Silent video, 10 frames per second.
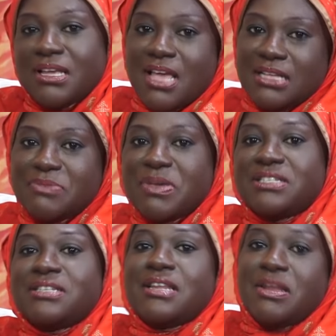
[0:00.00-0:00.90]
he hasn't
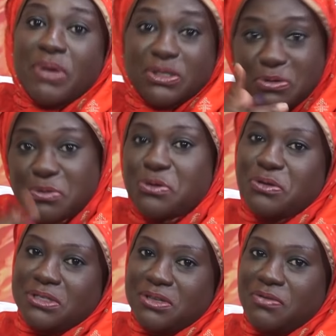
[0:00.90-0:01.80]
mentioned any, but you know
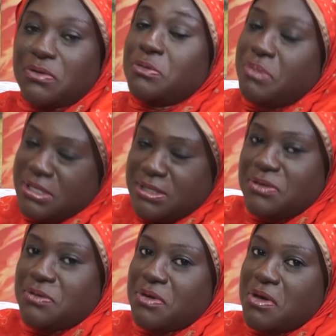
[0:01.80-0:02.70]
yourself. God bless
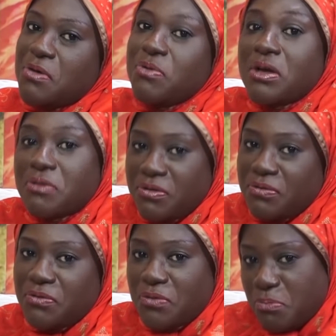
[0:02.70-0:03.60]
you. We are
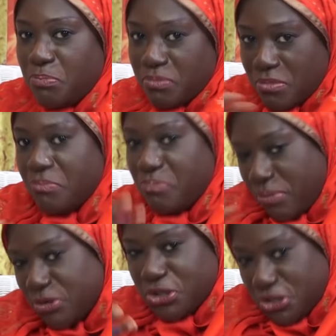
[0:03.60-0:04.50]
grateful for
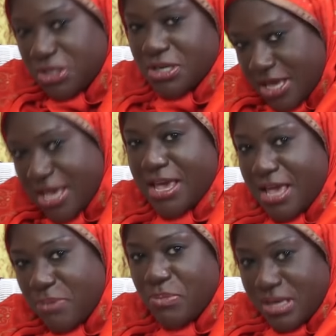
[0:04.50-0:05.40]
pushing
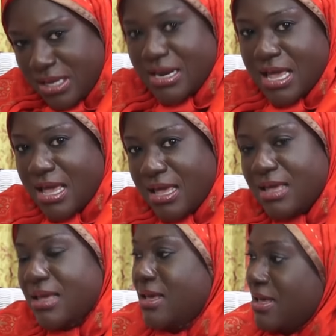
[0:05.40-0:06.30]
her, making her
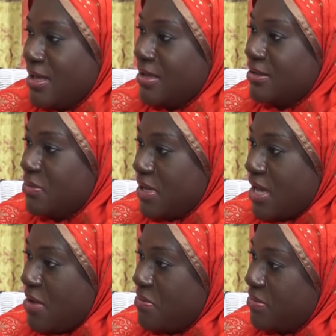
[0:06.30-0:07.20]
yeah,
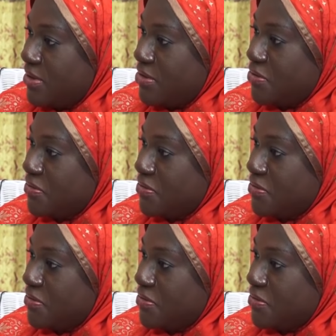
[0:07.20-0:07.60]
become, he's, he's,